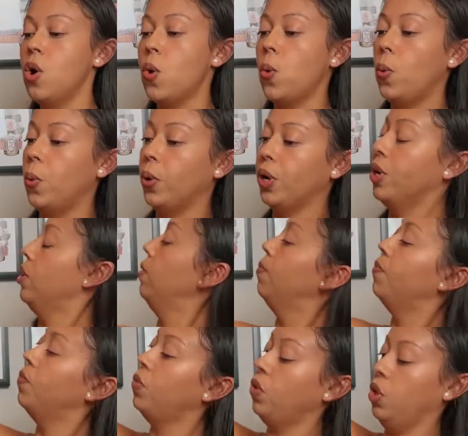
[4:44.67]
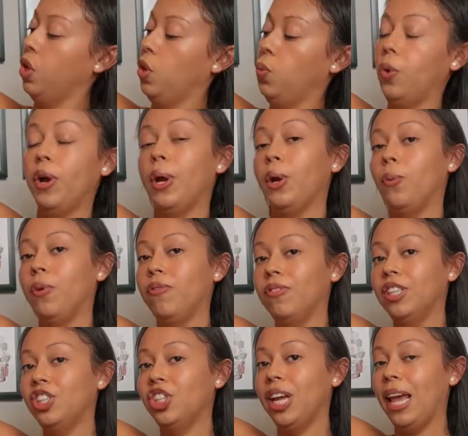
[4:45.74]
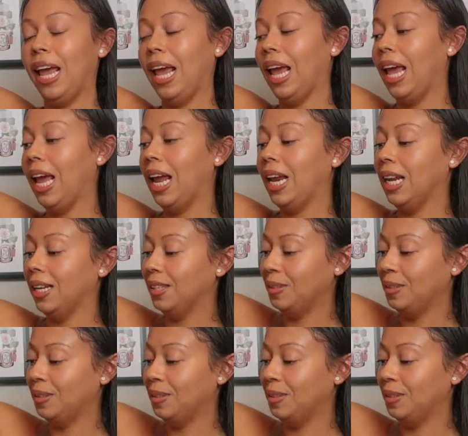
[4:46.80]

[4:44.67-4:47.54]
or you could wear it with the chain.